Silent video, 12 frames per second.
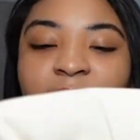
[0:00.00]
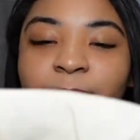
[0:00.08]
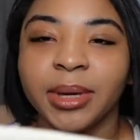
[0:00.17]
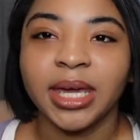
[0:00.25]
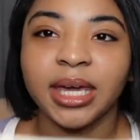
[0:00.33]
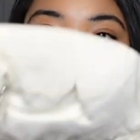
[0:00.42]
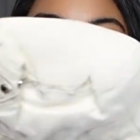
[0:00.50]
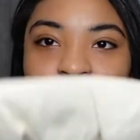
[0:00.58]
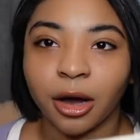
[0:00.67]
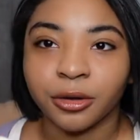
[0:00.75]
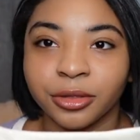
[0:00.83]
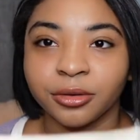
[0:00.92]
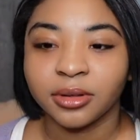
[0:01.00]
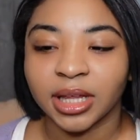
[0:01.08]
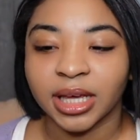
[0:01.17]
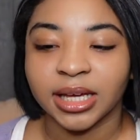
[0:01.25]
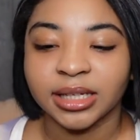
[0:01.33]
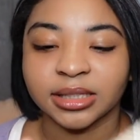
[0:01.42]
Let me go through
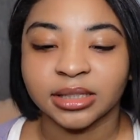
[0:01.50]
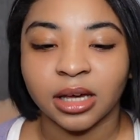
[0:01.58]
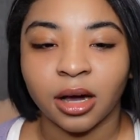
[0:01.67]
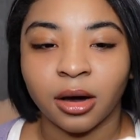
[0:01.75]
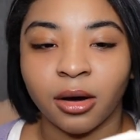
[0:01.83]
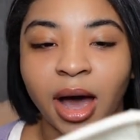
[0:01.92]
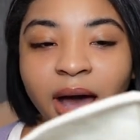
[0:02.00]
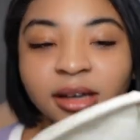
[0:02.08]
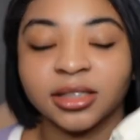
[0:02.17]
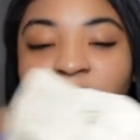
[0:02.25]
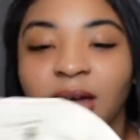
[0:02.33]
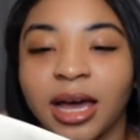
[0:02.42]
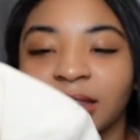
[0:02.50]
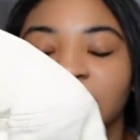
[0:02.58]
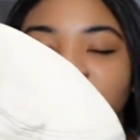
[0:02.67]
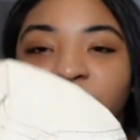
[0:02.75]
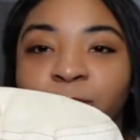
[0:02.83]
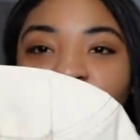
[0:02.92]
this. So I also got
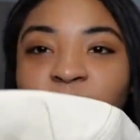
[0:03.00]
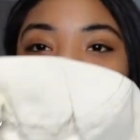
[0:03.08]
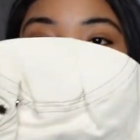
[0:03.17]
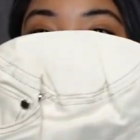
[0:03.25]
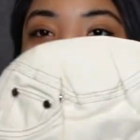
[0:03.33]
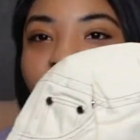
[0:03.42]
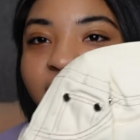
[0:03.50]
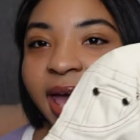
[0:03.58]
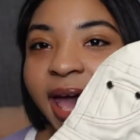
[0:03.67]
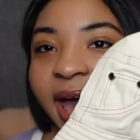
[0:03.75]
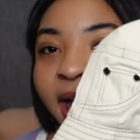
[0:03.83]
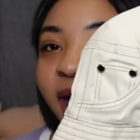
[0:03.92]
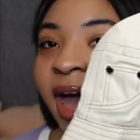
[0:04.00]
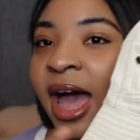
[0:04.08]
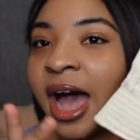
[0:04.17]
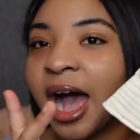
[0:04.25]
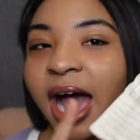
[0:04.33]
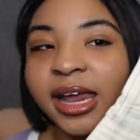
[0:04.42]
this super cute bucket hat.
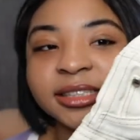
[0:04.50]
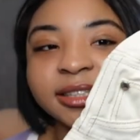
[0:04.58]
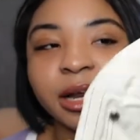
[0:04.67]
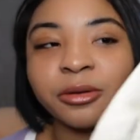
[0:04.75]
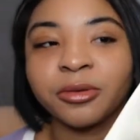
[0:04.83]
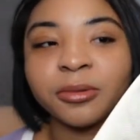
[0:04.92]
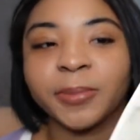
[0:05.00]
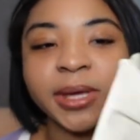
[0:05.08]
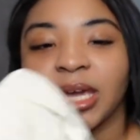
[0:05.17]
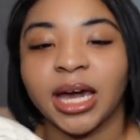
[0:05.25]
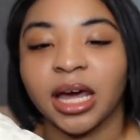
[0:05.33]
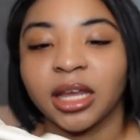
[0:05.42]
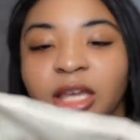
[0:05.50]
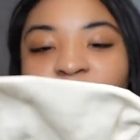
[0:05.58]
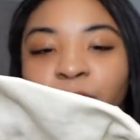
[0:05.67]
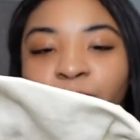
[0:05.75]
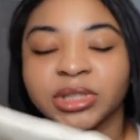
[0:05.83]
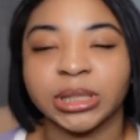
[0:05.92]
I just thought it would be kind of
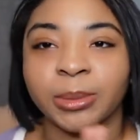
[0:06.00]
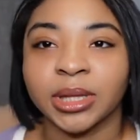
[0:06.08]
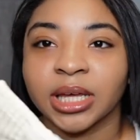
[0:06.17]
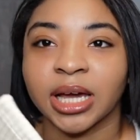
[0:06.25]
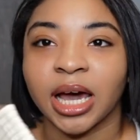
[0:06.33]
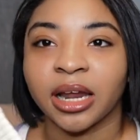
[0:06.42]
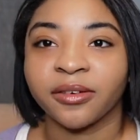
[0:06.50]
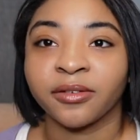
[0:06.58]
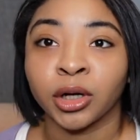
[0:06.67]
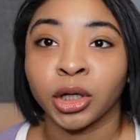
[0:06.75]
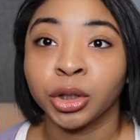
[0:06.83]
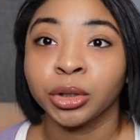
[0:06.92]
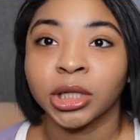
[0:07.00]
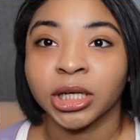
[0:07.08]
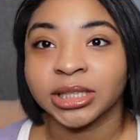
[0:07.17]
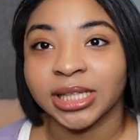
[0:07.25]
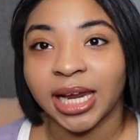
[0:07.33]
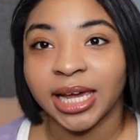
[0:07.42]
cute with some of the kind of new
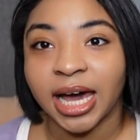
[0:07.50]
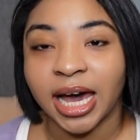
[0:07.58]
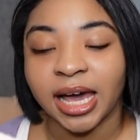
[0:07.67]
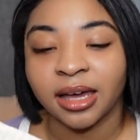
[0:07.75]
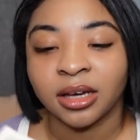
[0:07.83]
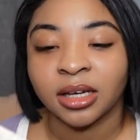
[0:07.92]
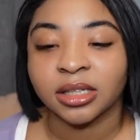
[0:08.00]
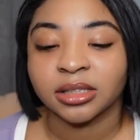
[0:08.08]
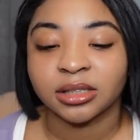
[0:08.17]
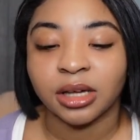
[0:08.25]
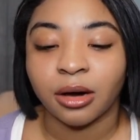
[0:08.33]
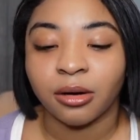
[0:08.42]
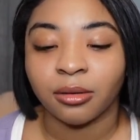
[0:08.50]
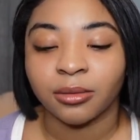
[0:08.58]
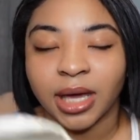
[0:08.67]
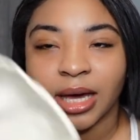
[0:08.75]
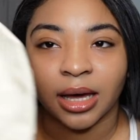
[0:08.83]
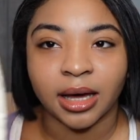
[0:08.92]
looks that I got. So
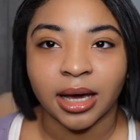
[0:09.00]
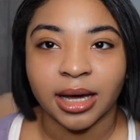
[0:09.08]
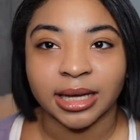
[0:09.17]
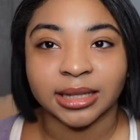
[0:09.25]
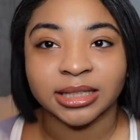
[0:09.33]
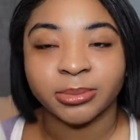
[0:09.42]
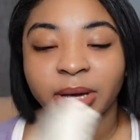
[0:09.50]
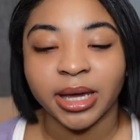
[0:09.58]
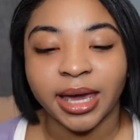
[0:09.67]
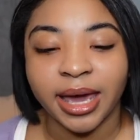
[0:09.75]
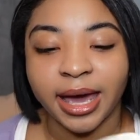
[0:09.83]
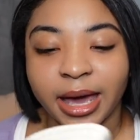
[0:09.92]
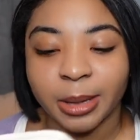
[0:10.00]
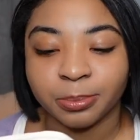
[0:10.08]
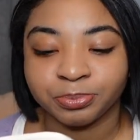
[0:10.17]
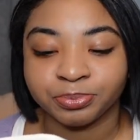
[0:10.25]
yeah, I got this bucket hat,